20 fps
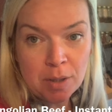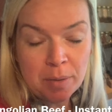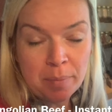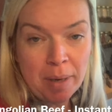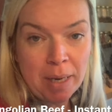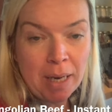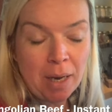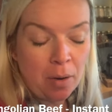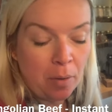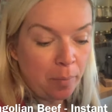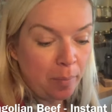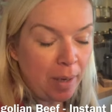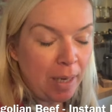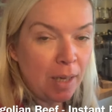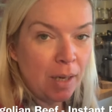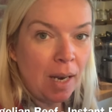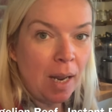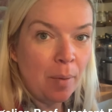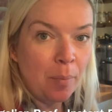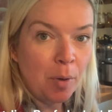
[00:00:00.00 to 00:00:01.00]
to make our
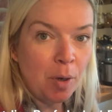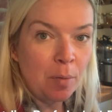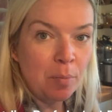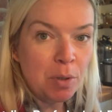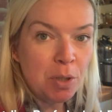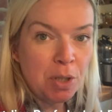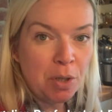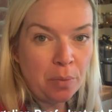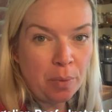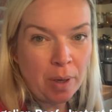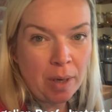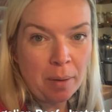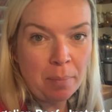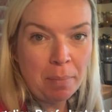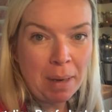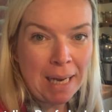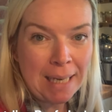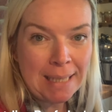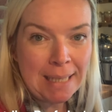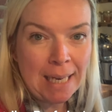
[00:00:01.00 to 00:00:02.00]
meal. I'm going to be doing
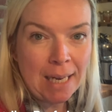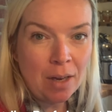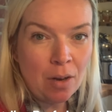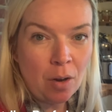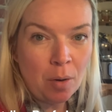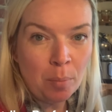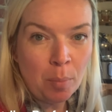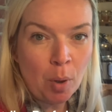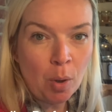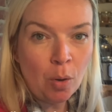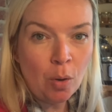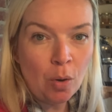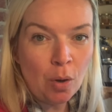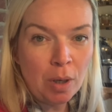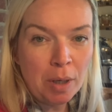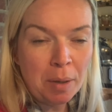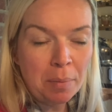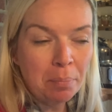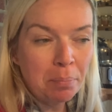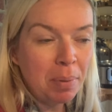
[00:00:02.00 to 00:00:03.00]
my take on
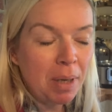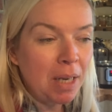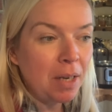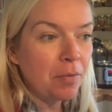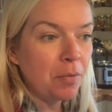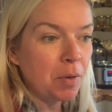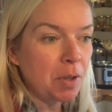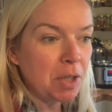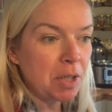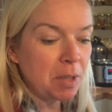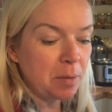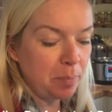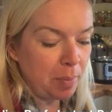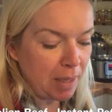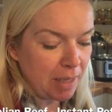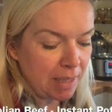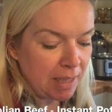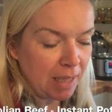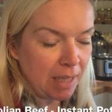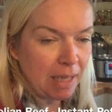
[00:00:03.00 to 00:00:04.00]
Mongolian beef which is
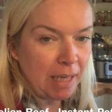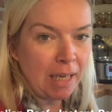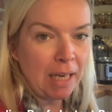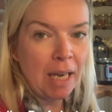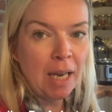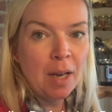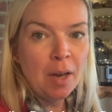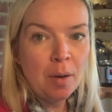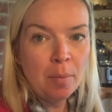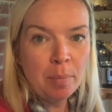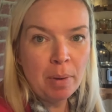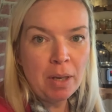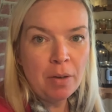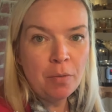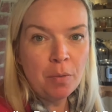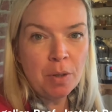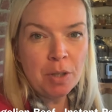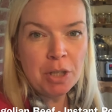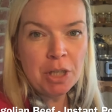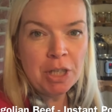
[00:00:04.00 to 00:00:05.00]
basically
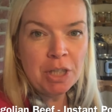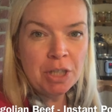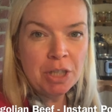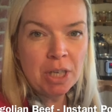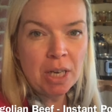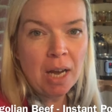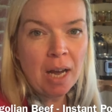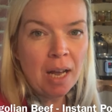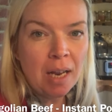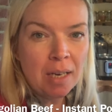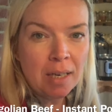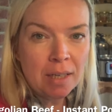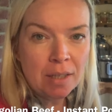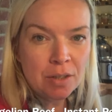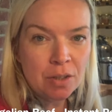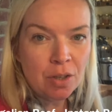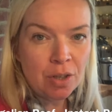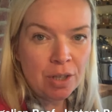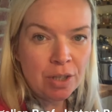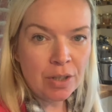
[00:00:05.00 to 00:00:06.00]
beef with ginger garlic,
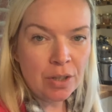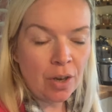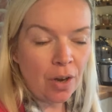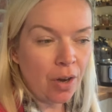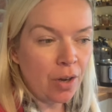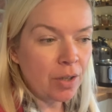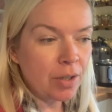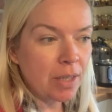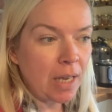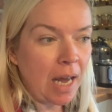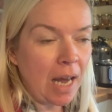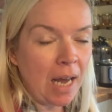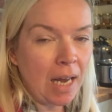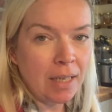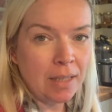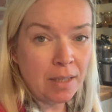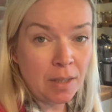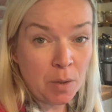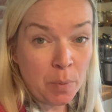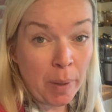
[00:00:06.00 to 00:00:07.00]
soy sauce
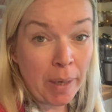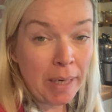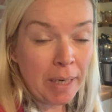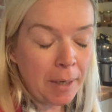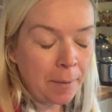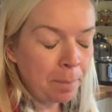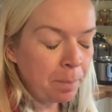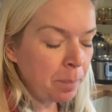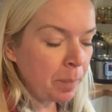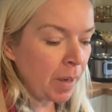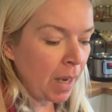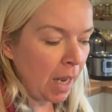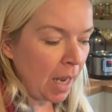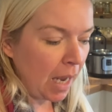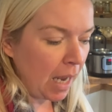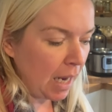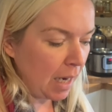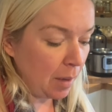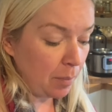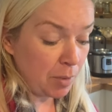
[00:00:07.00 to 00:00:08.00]
and a sweetener
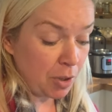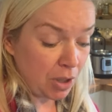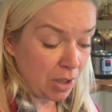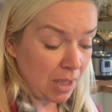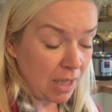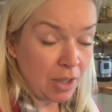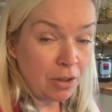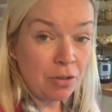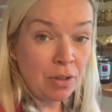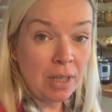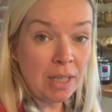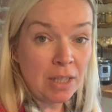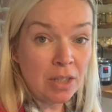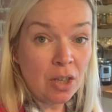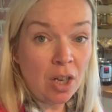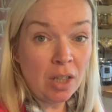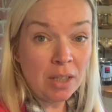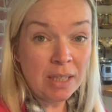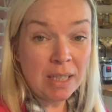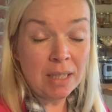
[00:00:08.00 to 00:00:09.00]
and I'm just literally
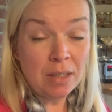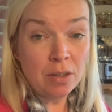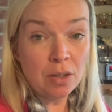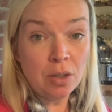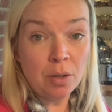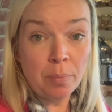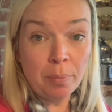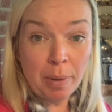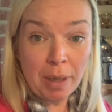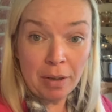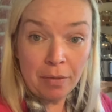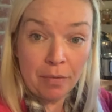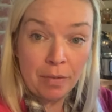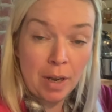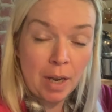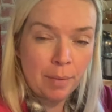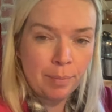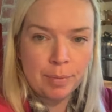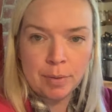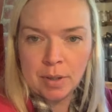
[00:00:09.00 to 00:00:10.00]
salting some beef,
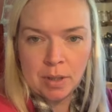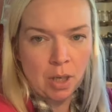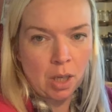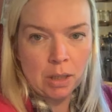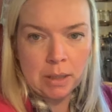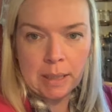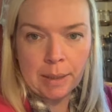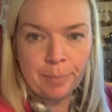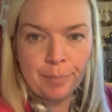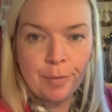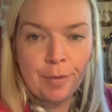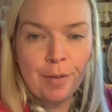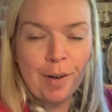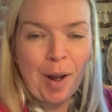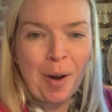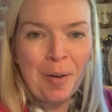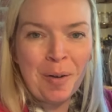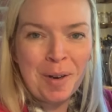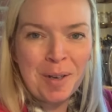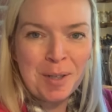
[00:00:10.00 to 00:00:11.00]
uh, salting,
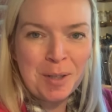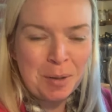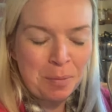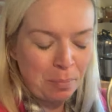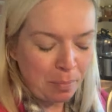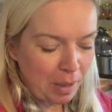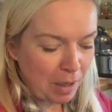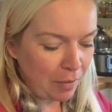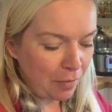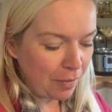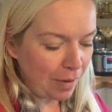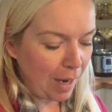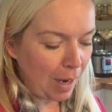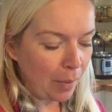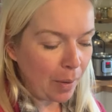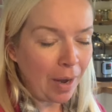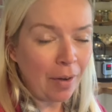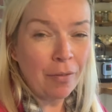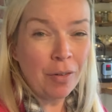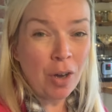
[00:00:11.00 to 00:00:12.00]
flouring some beef now.
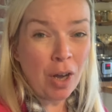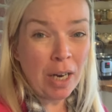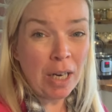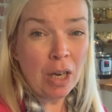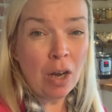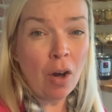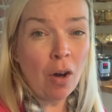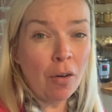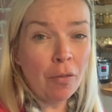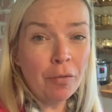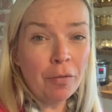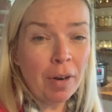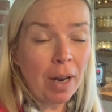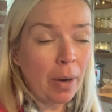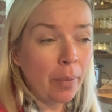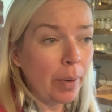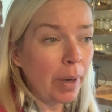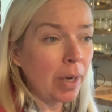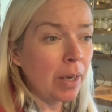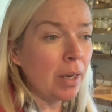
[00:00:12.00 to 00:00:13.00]
I haven't got any corn
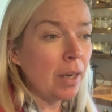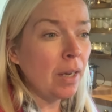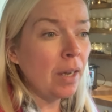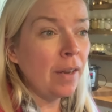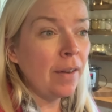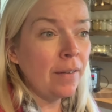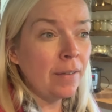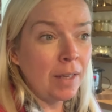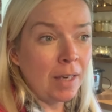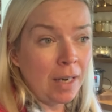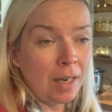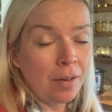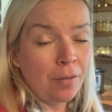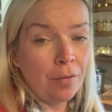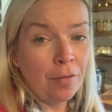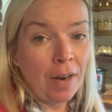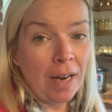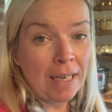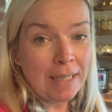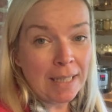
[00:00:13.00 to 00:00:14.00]
flour that I can
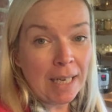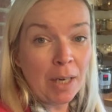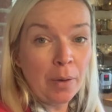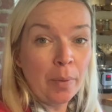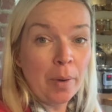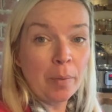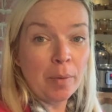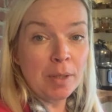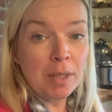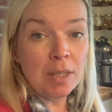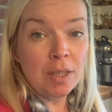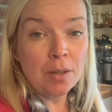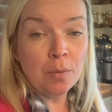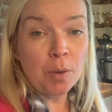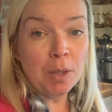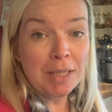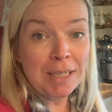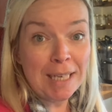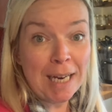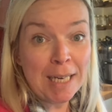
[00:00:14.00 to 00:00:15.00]
find anywhere. Once I do,
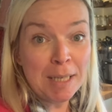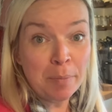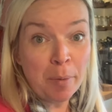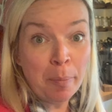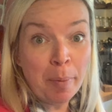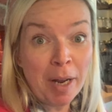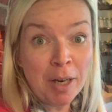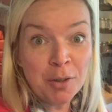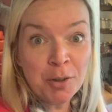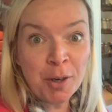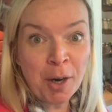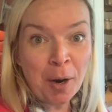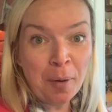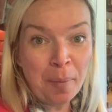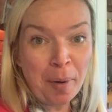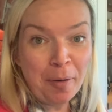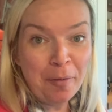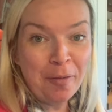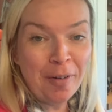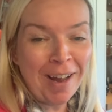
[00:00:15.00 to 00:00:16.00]
once I tidy my pantry out
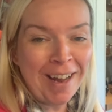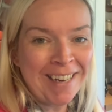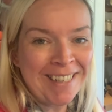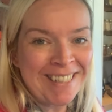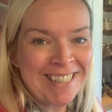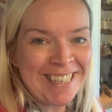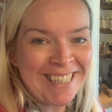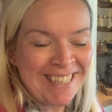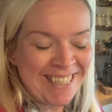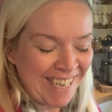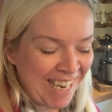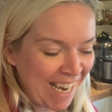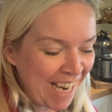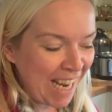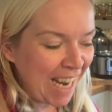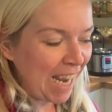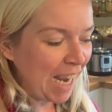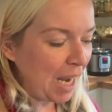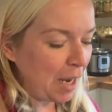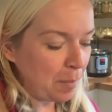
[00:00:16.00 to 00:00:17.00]
I might find it.
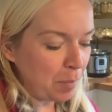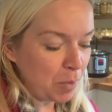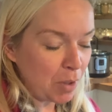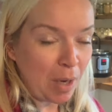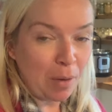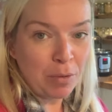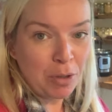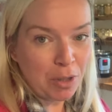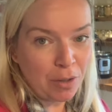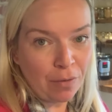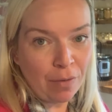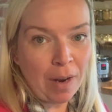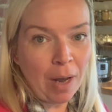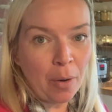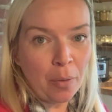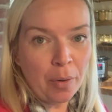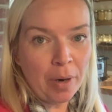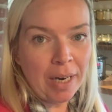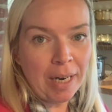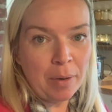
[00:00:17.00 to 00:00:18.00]
Um, so I'm just
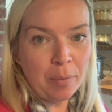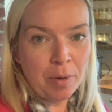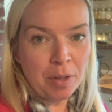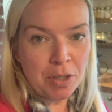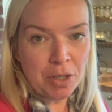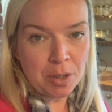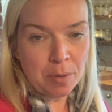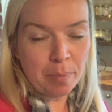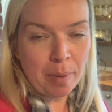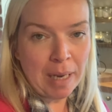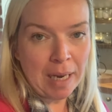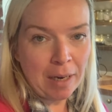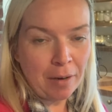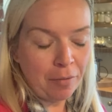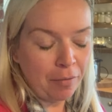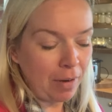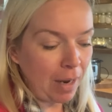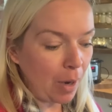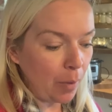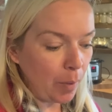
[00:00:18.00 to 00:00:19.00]
flouring it with just plain
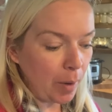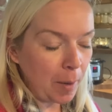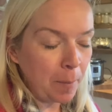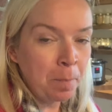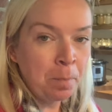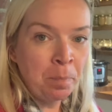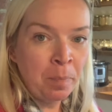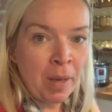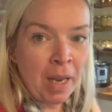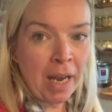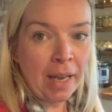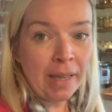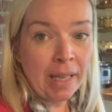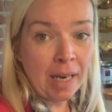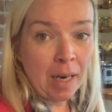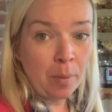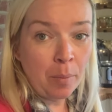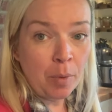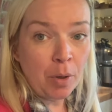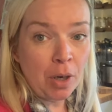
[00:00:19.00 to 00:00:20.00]
flour and
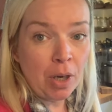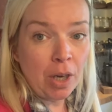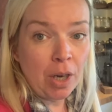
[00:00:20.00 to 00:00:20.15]
then I'm going